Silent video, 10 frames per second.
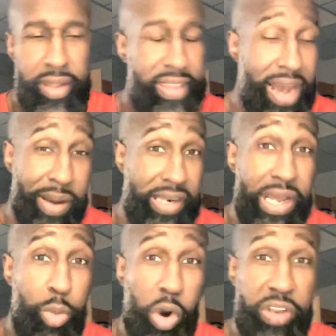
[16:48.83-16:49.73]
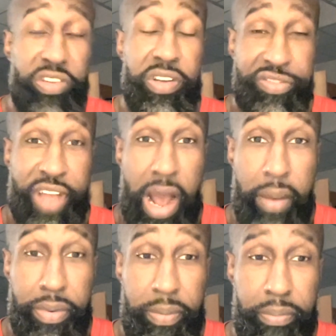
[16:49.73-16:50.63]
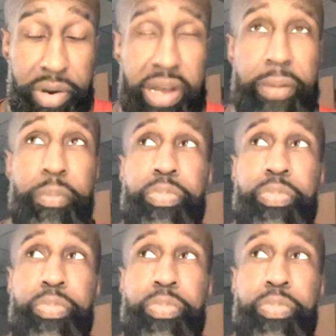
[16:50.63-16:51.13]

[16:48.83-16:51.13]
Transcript: Now, I did want it to stop, but